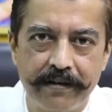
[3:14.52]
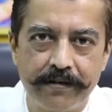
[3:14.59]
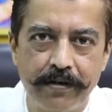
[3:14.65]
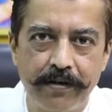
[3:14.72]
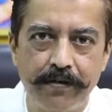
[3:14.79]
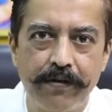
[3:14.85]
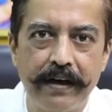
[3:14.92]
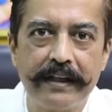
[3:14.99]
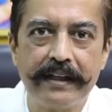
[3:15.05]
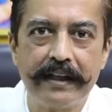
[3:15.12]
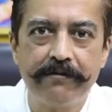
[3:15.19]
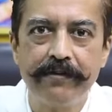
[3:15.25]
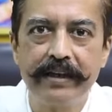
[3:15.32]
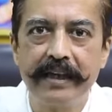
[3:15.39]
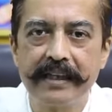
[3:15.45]
So one
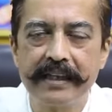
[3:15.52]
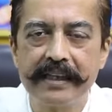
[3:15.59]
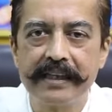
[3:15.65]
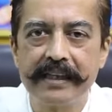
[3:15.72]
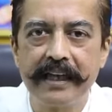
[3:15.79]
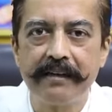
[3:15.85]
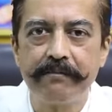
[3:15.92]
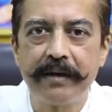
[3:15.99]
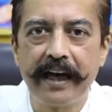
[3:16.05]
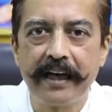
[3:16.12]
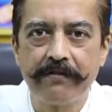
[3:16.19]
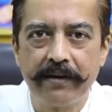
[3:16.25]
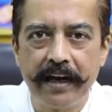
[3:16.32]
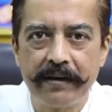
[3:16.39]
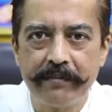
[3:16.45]
thing we understand by
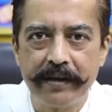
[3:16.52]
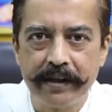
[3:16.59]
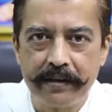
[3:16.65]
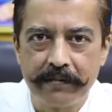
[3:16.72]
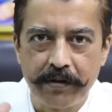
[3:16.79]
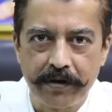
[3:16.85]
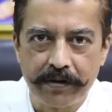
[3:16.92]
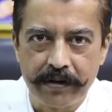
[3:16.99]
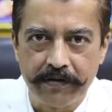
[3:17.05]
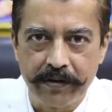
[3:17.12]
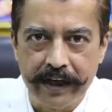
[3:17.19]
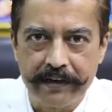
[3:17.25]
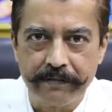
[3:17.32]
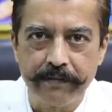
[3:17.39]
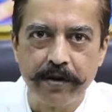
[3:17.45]
environment about our
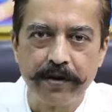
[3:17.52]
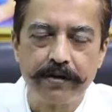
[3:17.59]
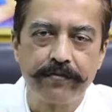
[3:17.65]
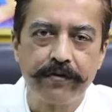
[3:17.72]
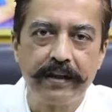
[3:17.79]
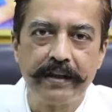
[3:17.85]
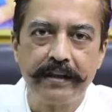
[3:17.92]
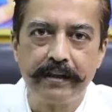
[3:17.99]
atmosphere,